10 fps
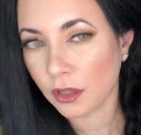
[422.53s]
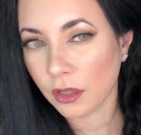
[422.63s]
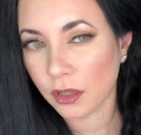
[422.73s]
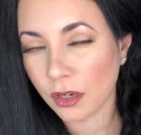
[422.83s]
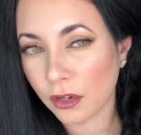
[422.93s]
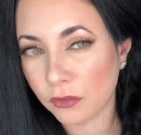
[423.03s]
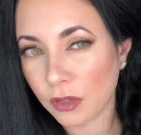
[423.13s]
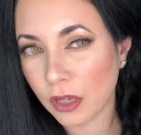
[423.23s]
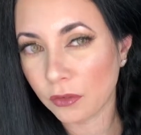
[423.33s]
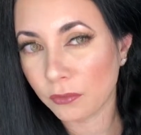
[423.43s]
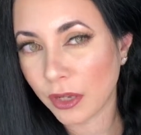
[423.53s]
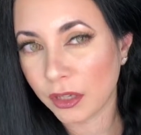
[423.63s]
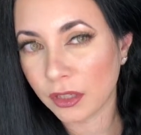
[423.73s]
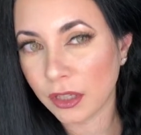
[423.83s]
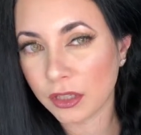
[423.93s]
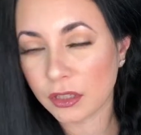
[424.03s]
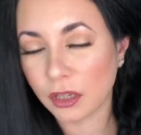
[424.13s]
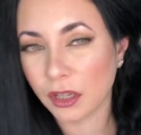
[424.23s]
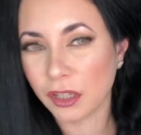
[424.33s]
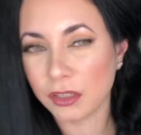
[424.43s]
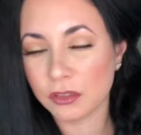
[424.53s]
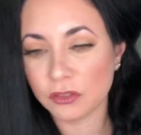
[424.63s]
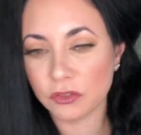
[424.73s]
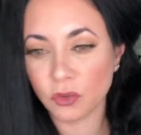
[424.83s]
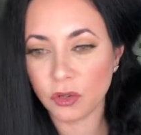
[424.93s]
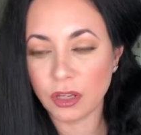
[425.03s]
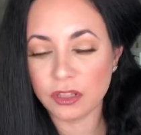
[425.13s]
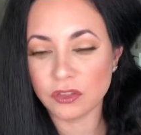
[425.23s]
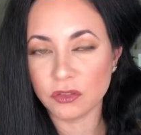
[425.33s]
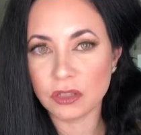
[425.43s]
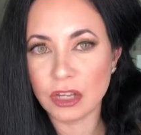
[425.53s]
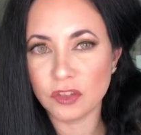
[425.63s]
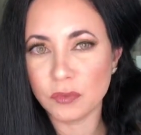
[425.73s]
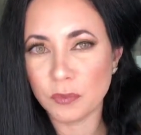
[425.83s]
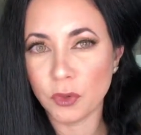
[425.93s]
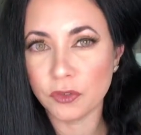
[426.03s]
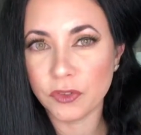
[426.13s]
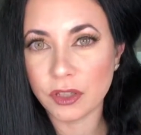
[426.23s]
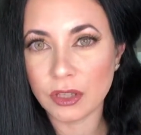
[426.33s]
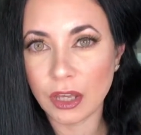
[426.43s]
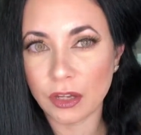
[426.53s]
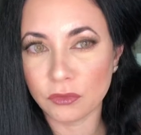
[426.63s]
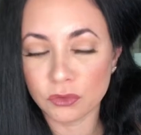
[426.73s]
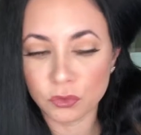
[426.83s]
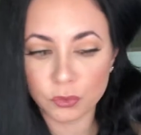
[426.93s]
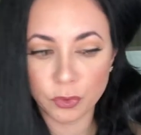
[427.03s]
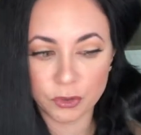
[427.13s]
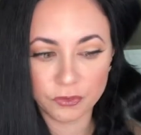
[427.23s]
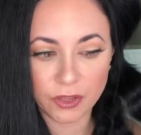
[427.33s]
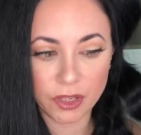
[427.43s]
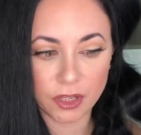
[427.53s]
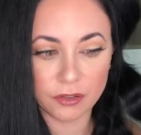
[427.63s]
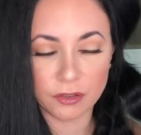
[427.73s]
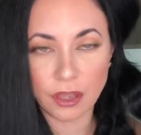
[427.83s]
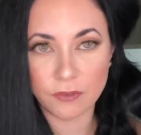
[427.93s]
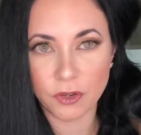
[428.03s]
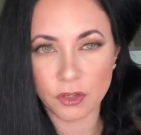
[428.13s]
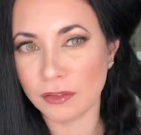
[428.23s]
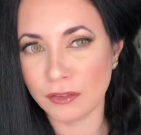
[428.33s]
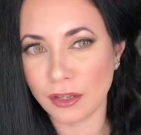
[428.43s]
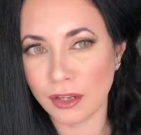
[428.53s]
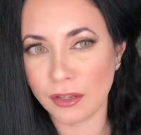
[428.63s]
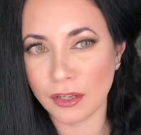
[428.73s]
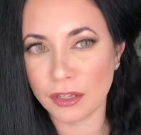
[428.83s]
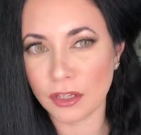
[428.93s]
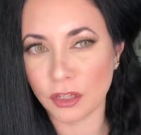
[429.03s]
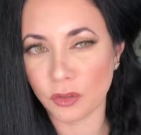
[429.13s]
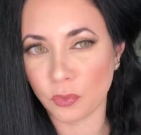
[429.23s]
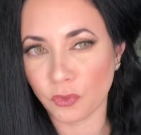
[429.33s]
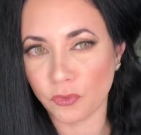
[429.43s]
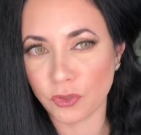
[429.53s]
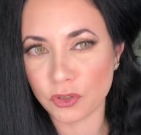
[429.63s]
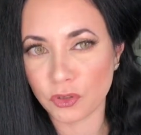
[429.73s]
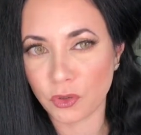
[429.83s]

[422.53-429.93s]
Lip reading: And I don't mind, like it doesn't have to be perfect. I don't do perfect hair ever, not like the professional